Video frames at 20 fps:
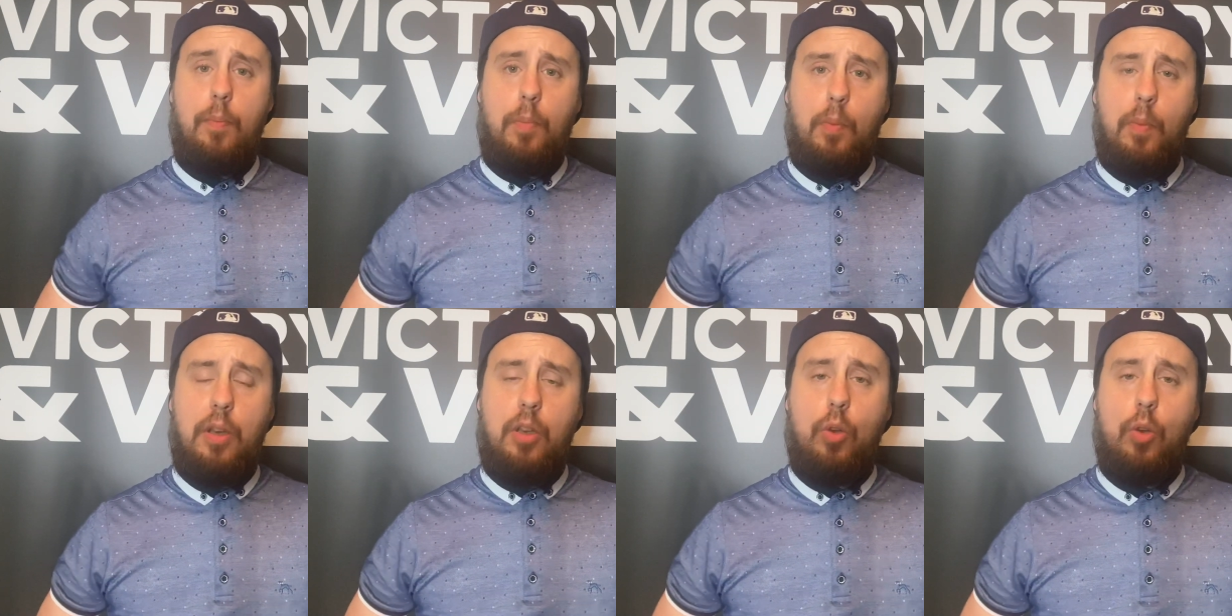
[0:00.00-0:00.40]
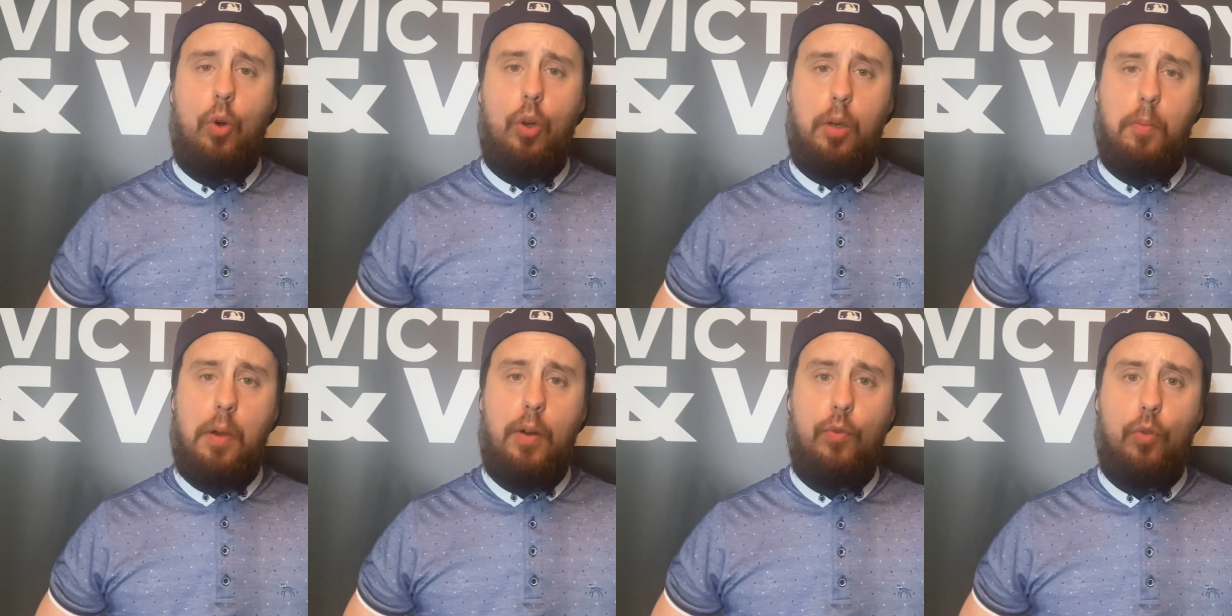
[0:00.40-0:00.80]
and we talked
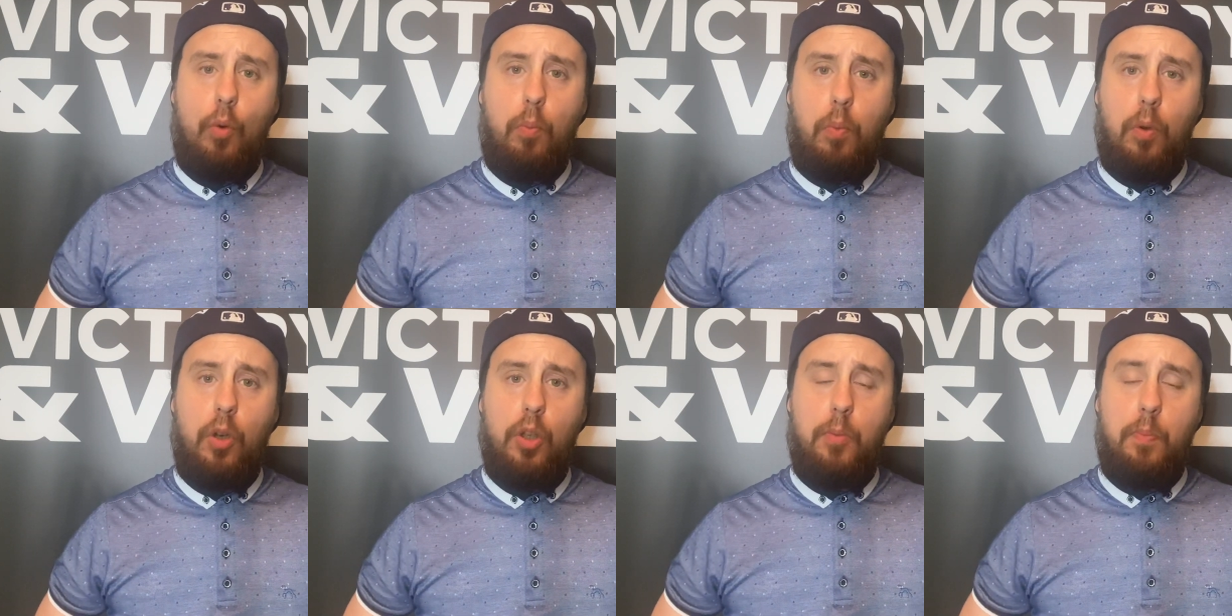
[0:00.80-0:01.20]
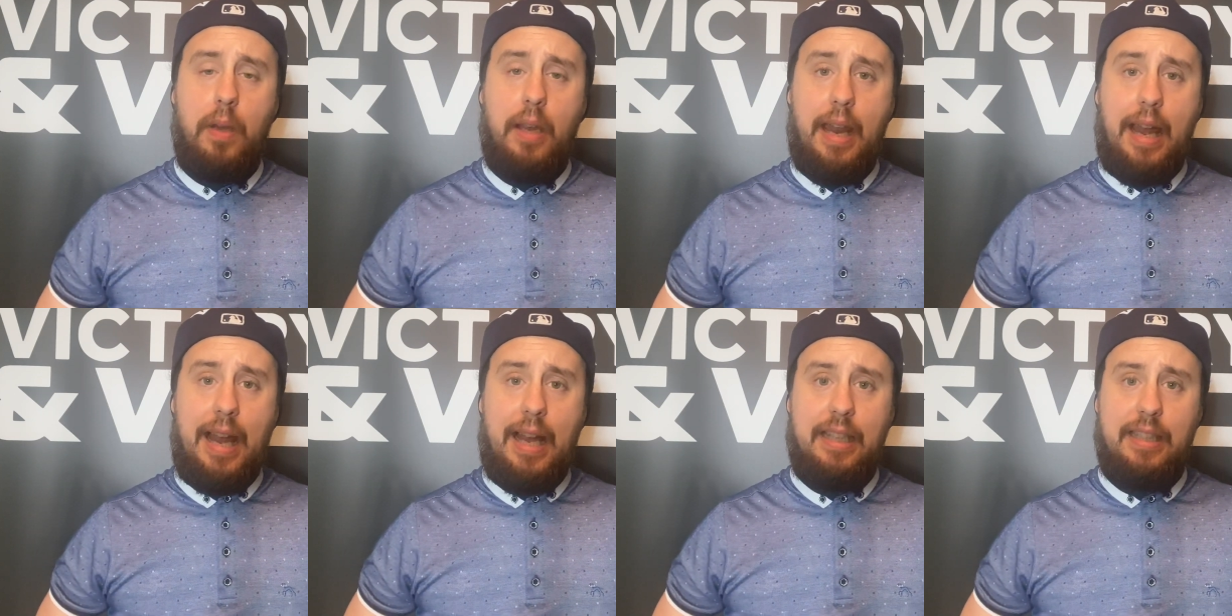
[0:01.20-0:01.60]
about footballers being
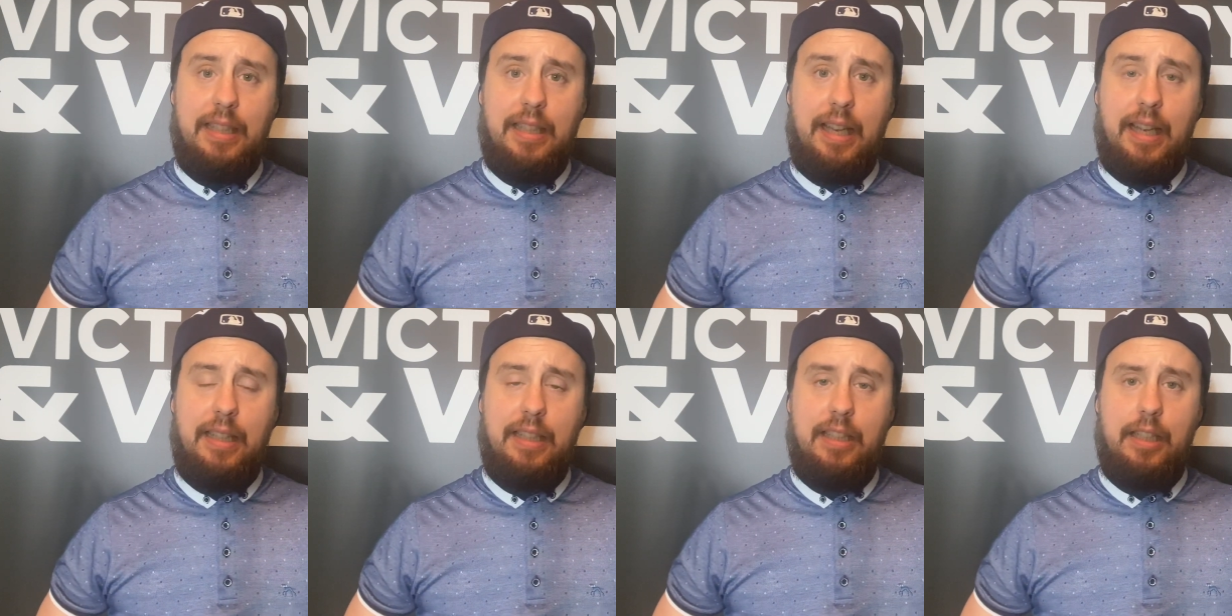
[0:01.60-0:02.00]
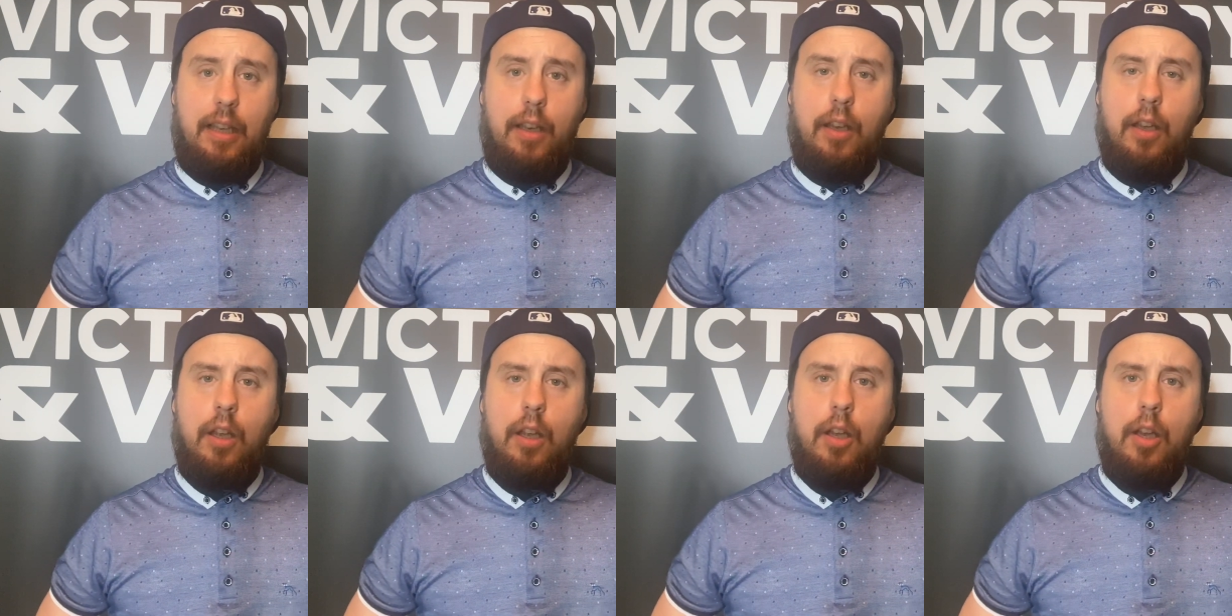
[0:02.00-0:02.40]
assets,
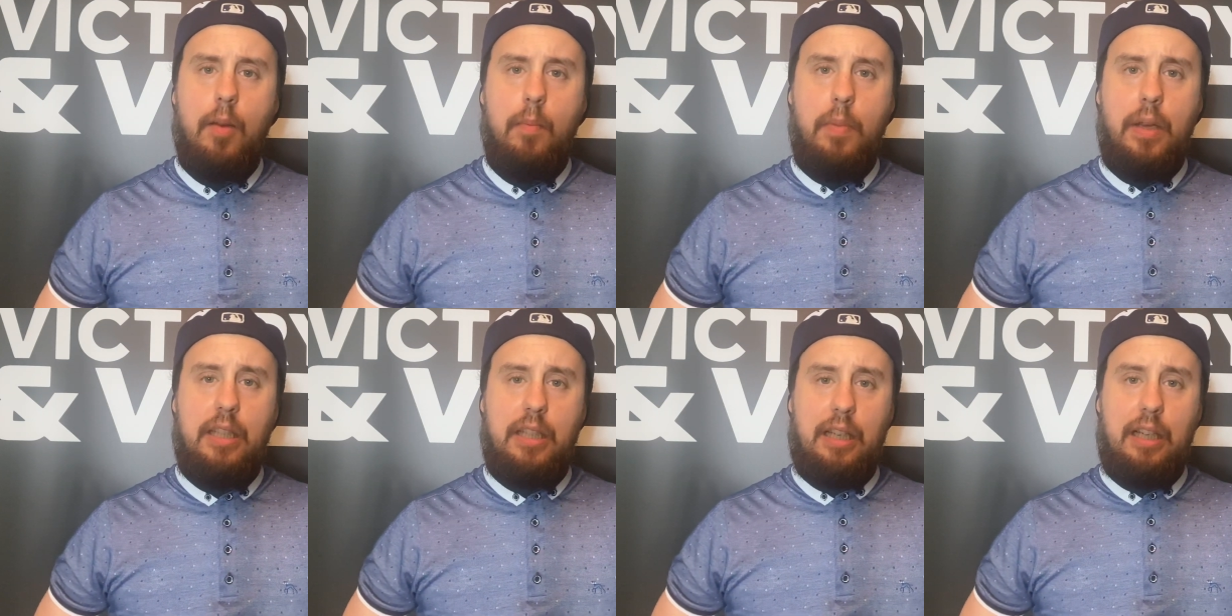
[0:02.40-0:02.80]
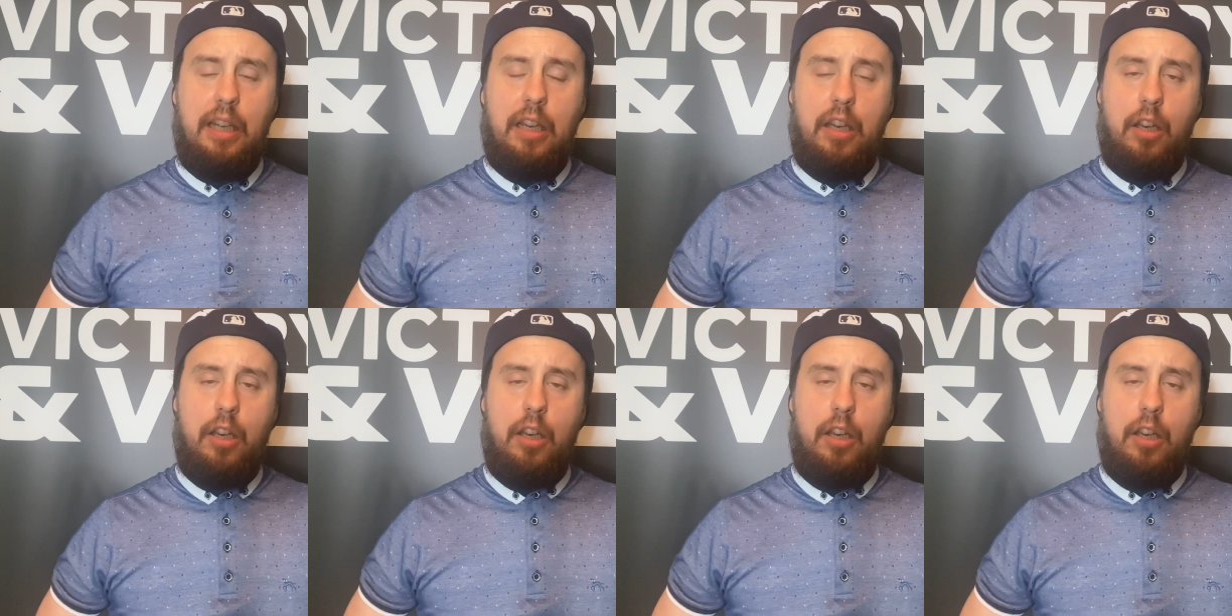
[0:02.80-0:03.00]
and basically,